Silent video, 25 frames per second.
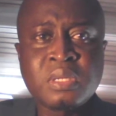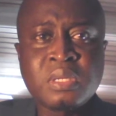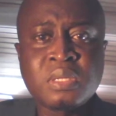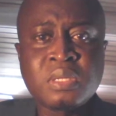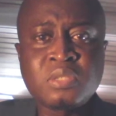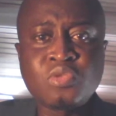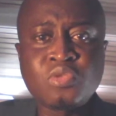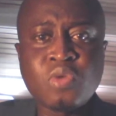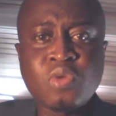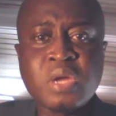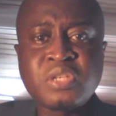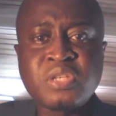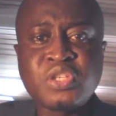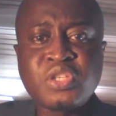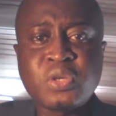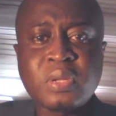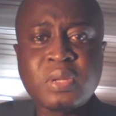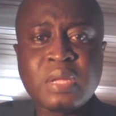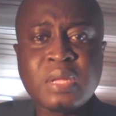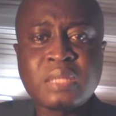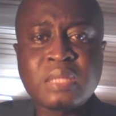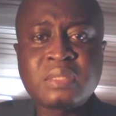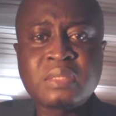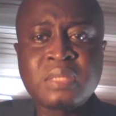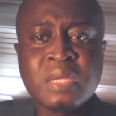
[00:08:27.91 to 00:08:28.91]
So ensure
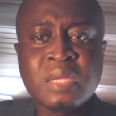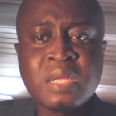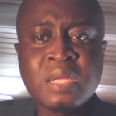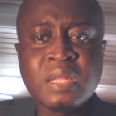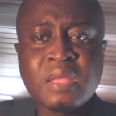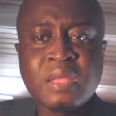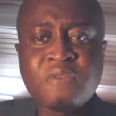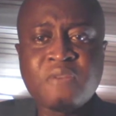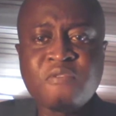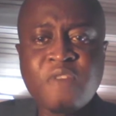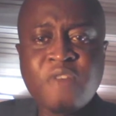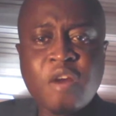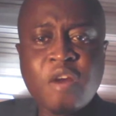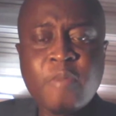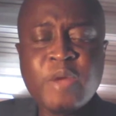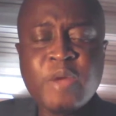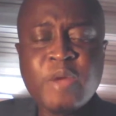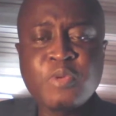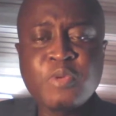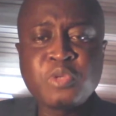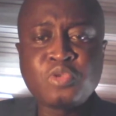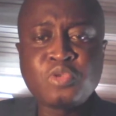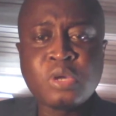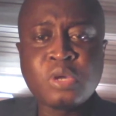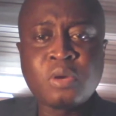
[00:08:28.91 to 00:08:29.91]
that the environment in
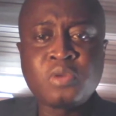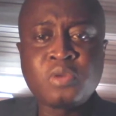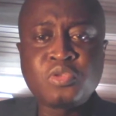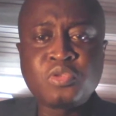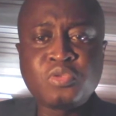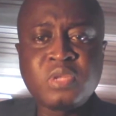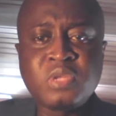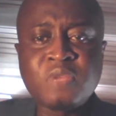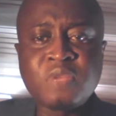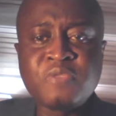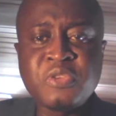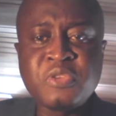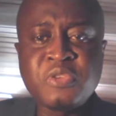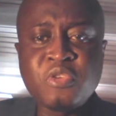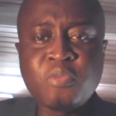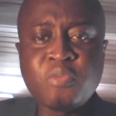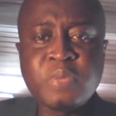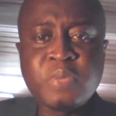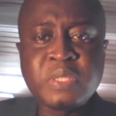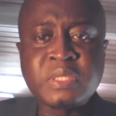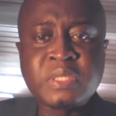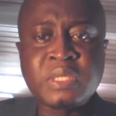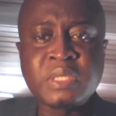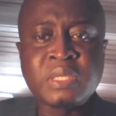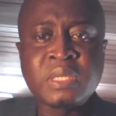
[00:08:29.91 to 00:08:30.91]
which you are going to do the video
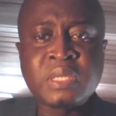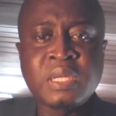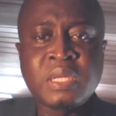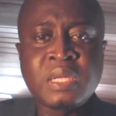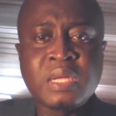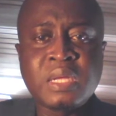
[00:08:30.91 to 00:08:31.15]
meeting